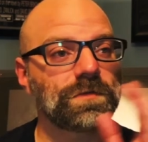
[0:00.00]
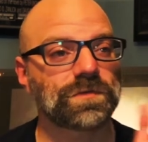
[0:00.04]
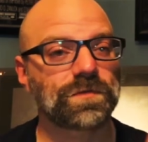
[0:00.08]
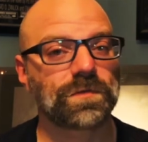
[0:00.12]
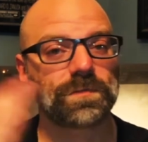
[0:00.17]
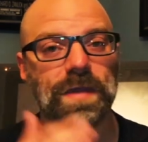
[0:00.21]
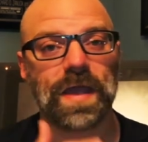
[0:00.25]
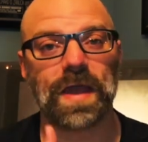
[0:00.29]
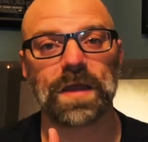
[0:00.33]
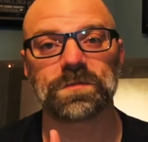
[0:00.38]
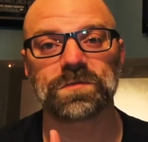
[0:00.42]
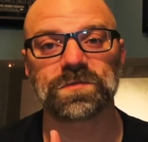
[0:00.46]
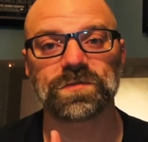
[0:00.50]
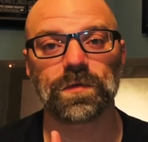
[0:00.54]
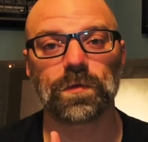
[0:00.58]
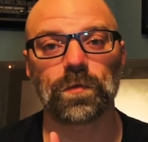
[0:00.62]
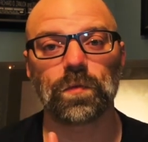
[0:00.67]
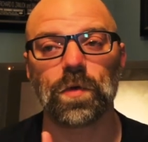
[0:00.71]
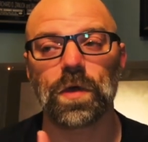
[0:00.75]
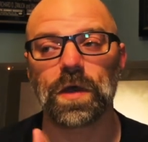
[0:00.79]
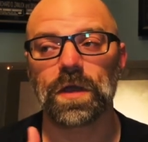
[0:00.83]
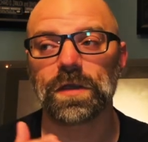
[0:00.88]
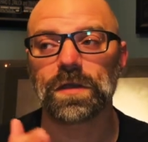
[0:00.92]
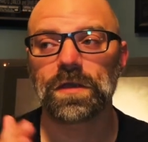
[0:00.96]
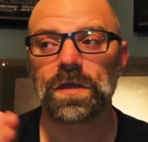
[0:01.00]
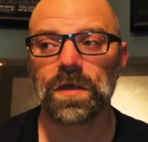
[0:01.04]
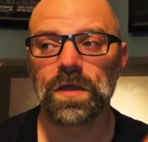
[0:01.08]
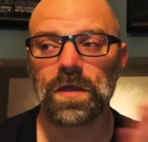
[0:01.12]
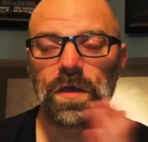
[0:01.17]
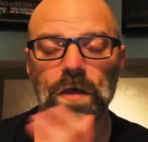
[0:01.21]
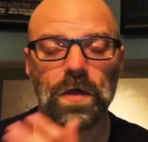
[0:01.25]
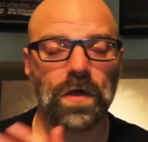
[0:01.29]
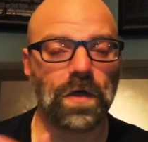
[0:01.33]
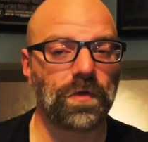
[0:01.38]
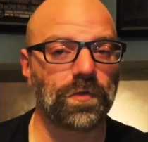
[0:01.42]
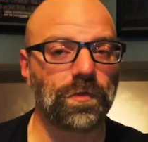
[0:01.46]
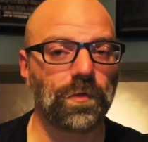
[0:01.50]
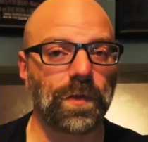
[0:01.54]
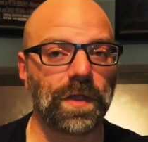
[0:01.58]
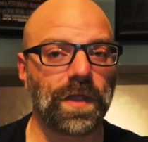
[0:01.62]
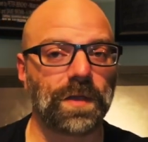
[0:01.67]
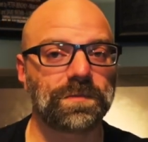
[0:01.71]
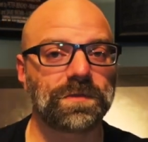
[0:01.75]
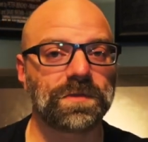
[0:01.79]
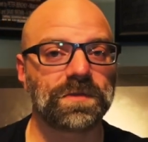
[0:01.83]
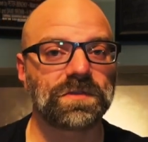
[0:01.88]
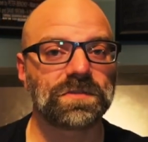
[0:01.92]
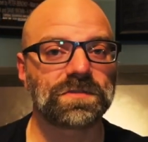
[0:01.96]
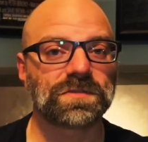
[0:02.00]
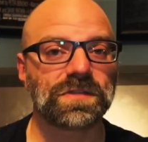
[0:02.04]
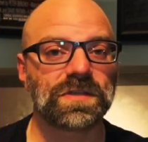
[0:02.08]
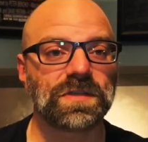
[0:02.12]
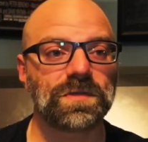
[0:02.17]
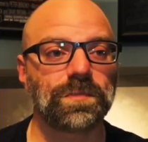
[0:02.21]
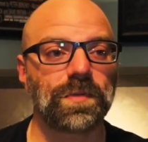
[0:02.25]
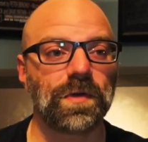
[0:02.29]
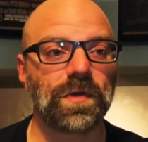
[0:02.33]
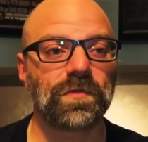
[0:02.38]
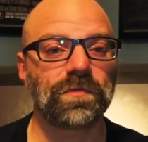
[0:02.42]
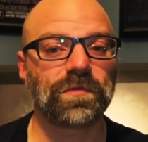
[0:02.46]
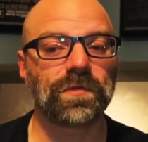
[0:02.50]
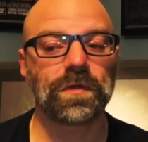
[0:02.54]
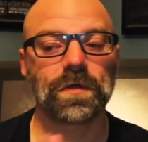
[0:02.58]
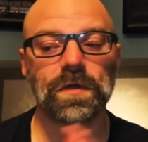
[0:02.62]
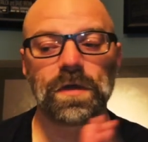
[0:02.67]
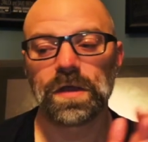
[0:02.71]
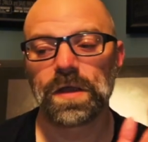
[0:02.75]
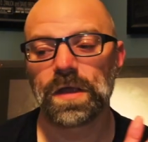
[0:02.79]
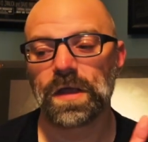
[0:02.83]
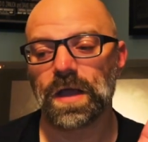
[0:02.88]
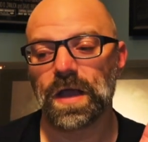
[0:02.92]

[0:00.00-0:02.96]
from Adamsville 1 all the way up to The Sleepover,